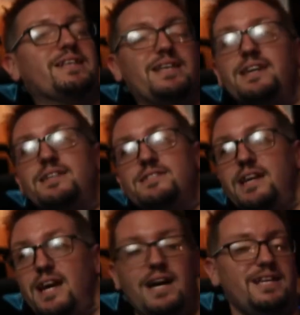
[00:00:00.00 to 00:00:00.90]
nice.
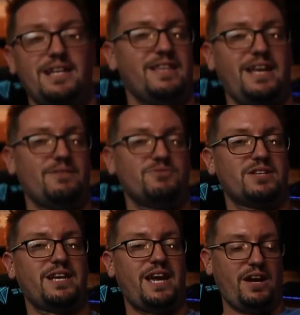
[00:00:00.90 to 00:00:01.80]
Like I didn't think I was
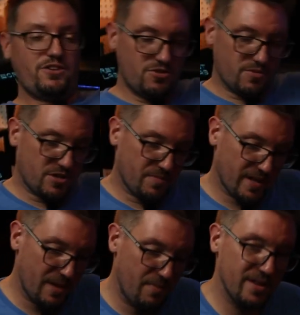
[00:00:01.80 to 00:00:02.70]
going to care too much about
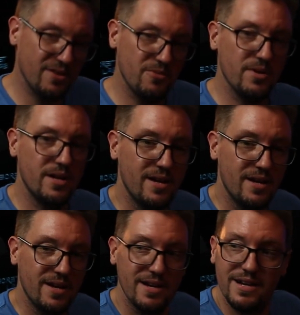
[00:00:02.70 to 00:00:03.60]
that pillow, but
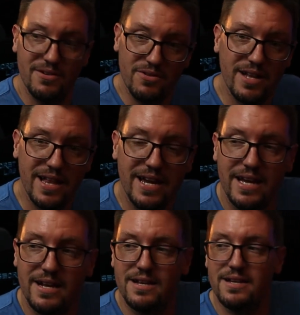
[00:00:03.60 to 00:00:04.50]
I really like
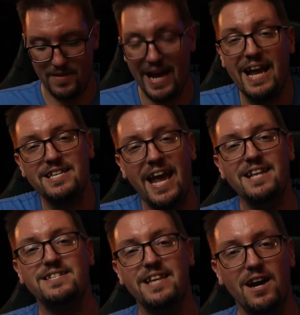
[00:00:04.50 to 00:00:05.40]
it. I guess
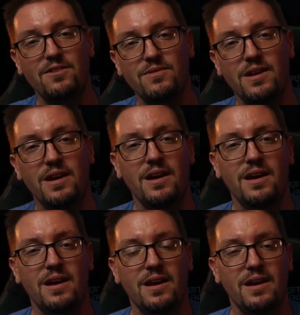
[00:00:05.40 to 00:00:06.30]
hands down,
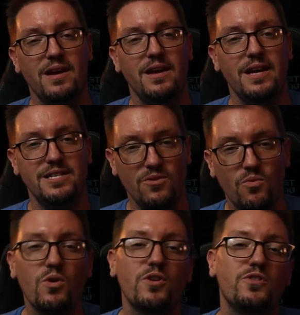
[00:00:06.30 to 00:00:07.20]
is it
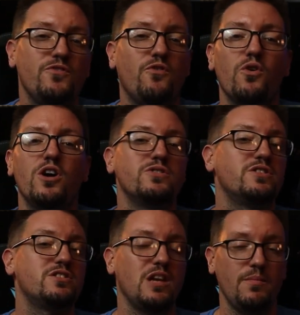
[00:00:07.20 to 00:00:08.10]
worth the 400
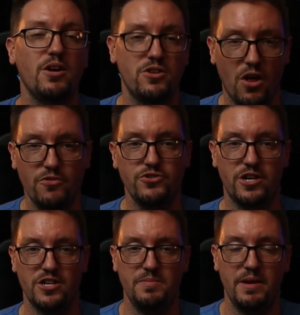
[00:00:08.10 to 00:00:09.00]
some odd dollars you're
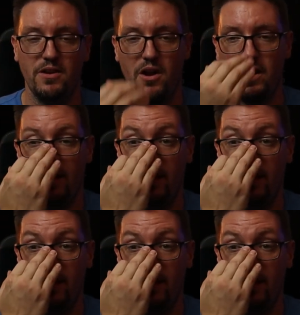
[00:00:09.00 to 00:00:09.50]
going to spend on it?